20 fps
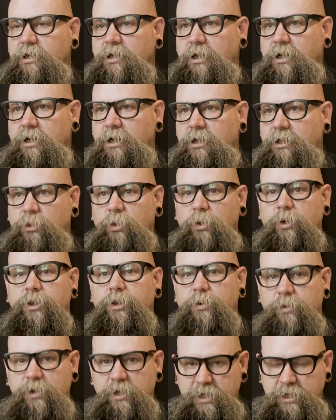Lord of
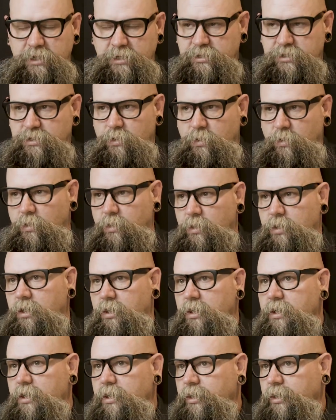the Rings
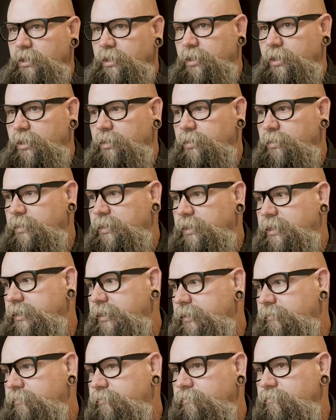or,
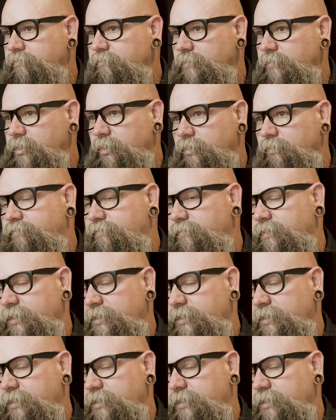Animal